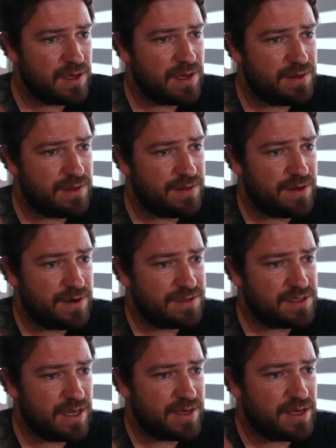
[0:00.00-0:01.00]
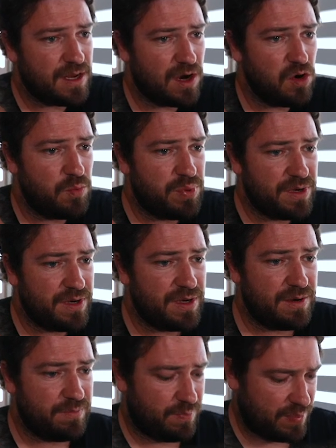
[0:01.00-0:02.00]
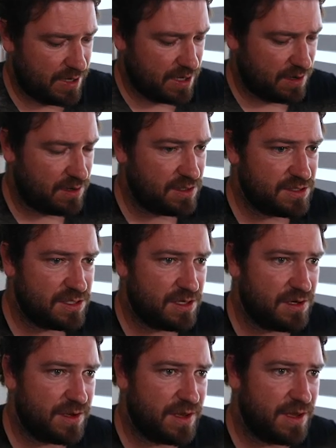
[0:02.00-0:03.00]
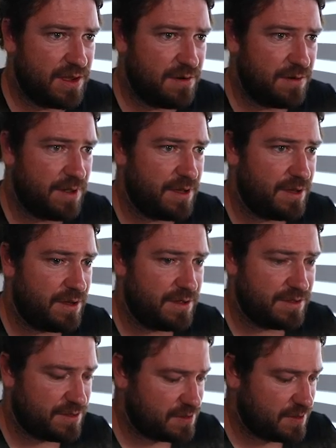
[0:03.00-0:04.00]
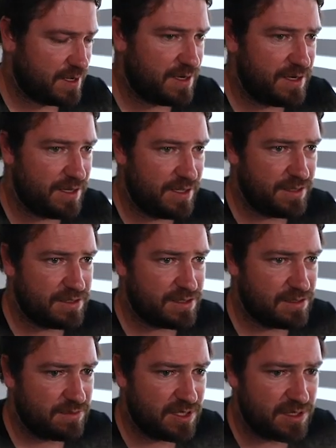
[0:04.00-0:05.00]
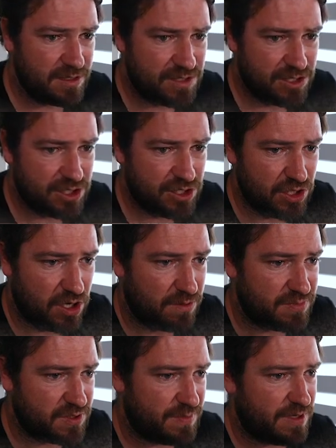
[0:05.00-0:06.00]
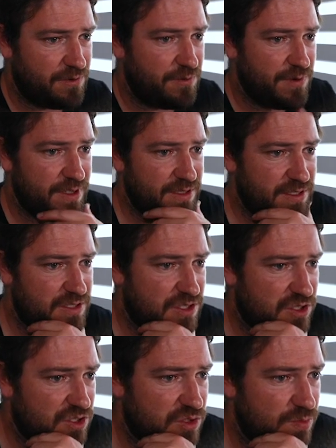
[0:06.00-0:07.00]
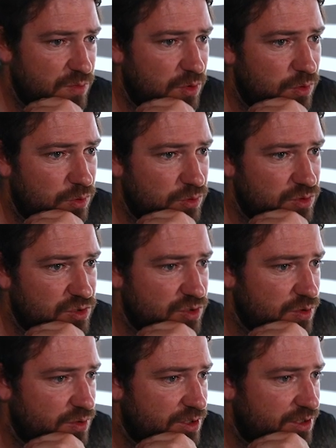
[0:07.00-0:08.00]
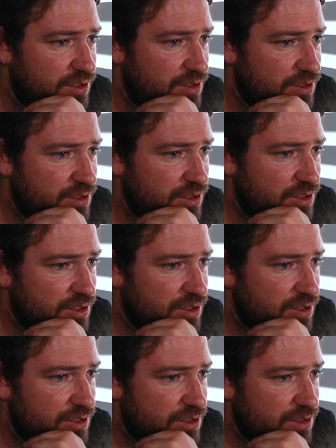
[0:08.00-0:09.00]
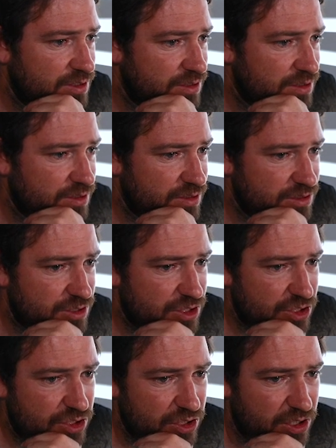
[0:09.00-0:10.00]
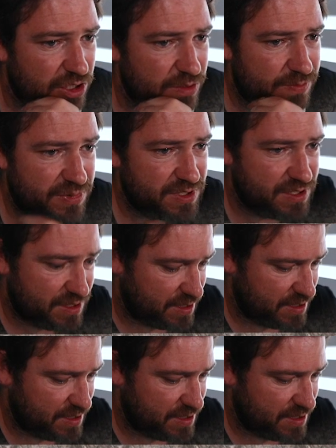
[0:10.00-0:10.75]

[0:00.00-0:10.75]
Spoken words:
And then there's like an open plaza area. So I need some little shops, but really small sort of shops.